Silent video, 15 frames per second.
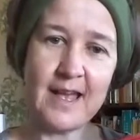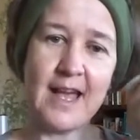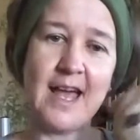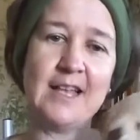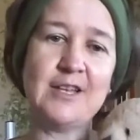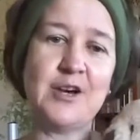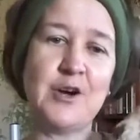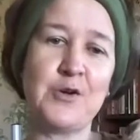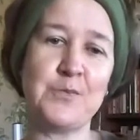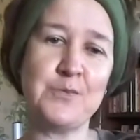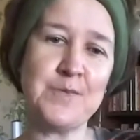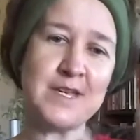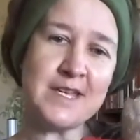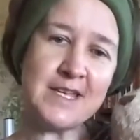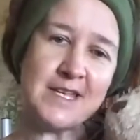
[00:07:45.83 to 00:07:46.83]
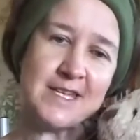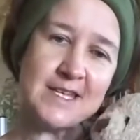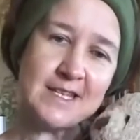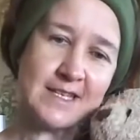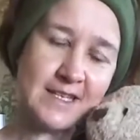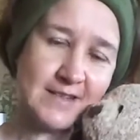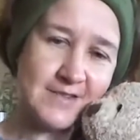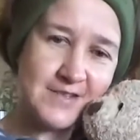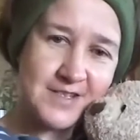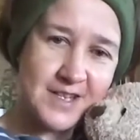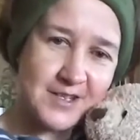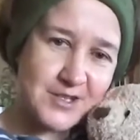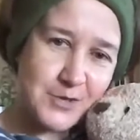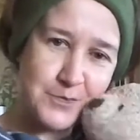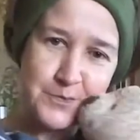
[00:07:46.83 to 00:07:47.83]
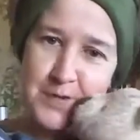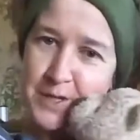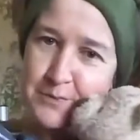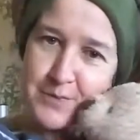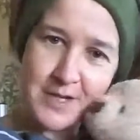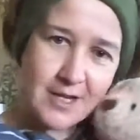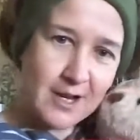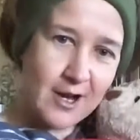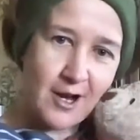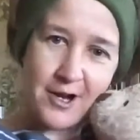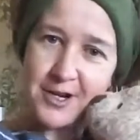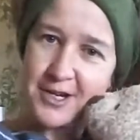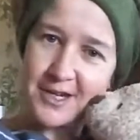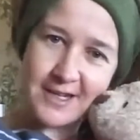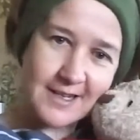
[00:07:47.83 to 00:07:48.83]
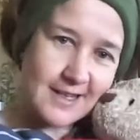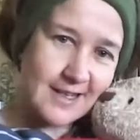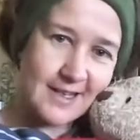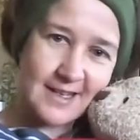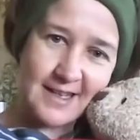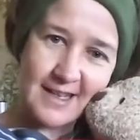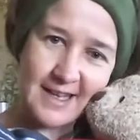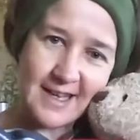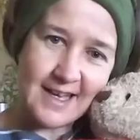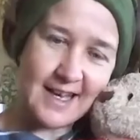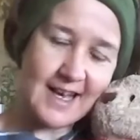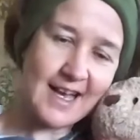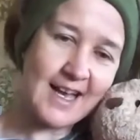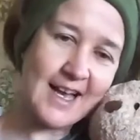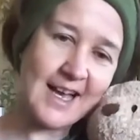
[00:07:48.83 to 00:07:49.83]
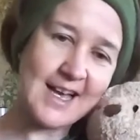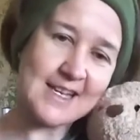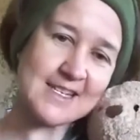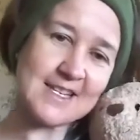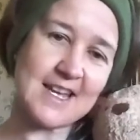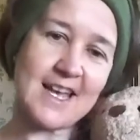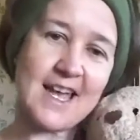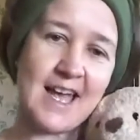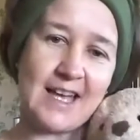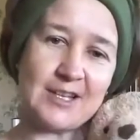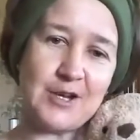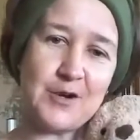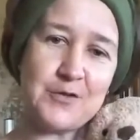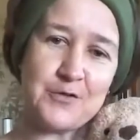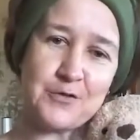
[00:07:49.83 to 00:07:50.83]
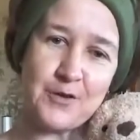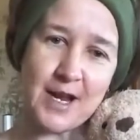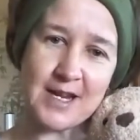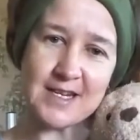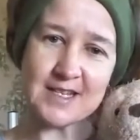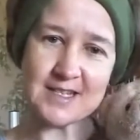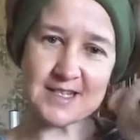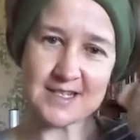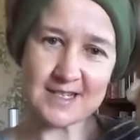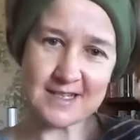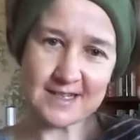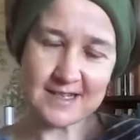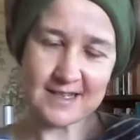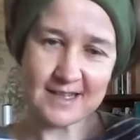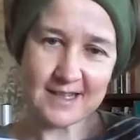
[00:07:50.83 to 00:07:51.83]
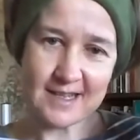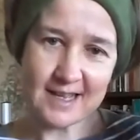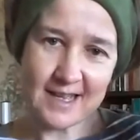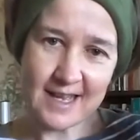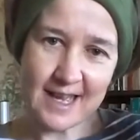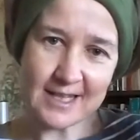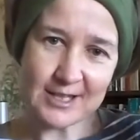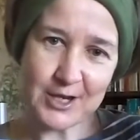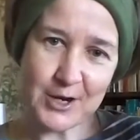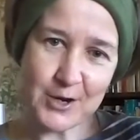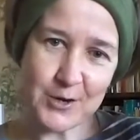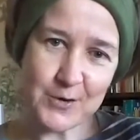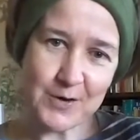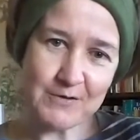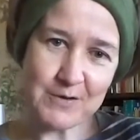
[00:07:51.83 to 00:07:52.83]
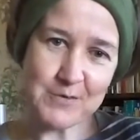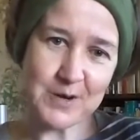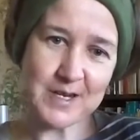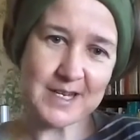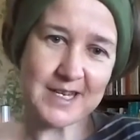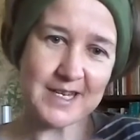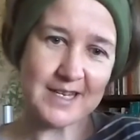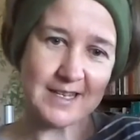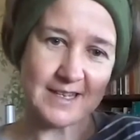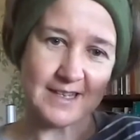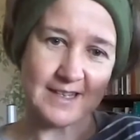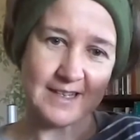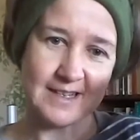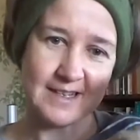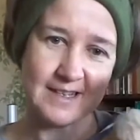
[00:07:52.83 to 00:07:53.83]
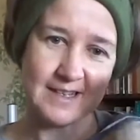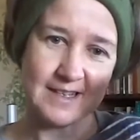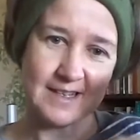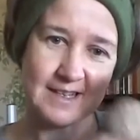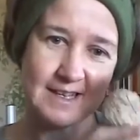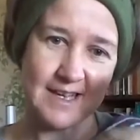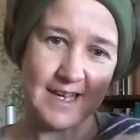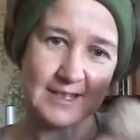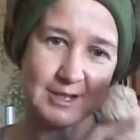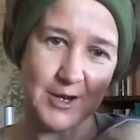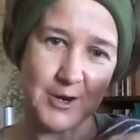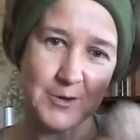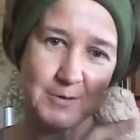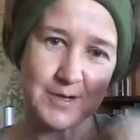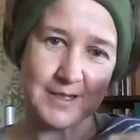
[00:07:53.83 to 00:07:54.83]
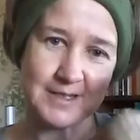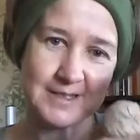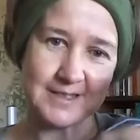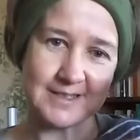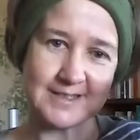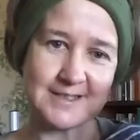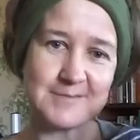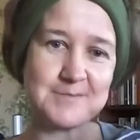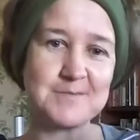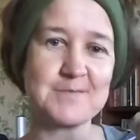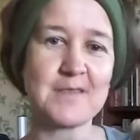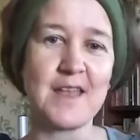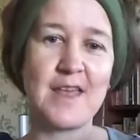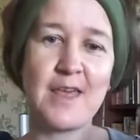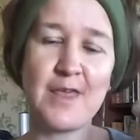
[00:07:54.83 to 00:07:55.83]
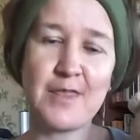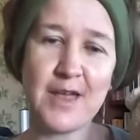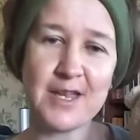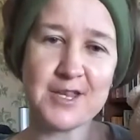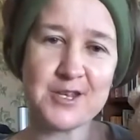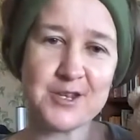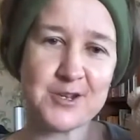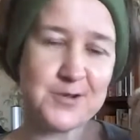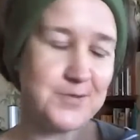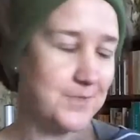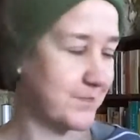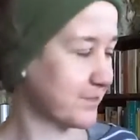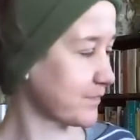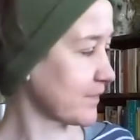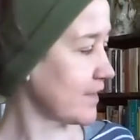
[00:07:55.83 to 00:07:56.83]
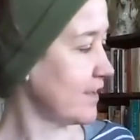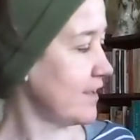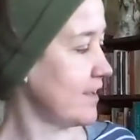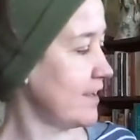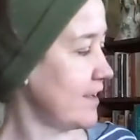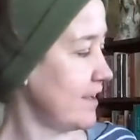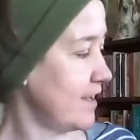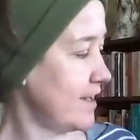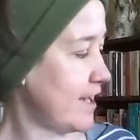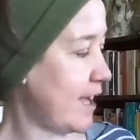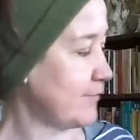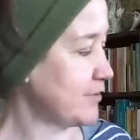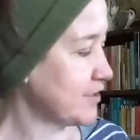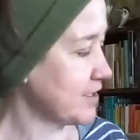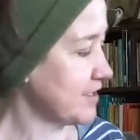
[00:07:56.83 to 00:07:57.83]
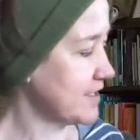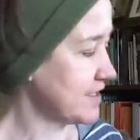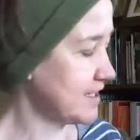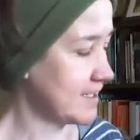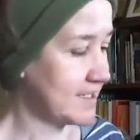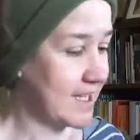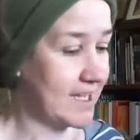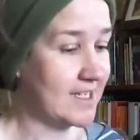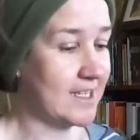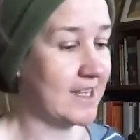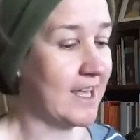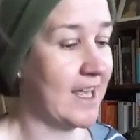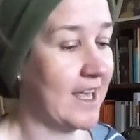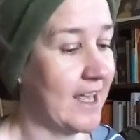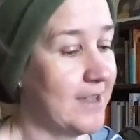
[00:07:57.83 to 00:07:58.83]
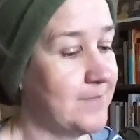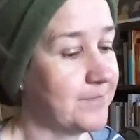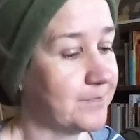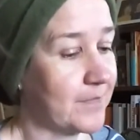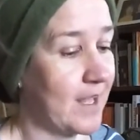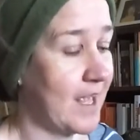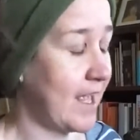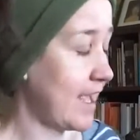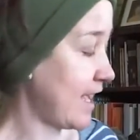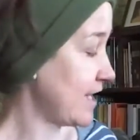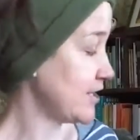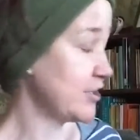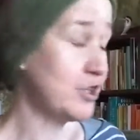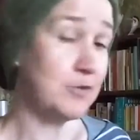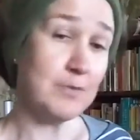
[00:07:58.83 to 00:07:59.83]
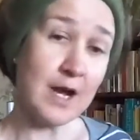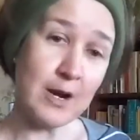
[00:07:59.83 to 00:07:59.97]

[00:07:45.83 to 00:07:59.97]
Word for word: Hello, me. Give yourselves a big, big hug. And hello, friends. Hello, everybody. Hello. Thank you. Now I'm just going to sit Teddy there, and you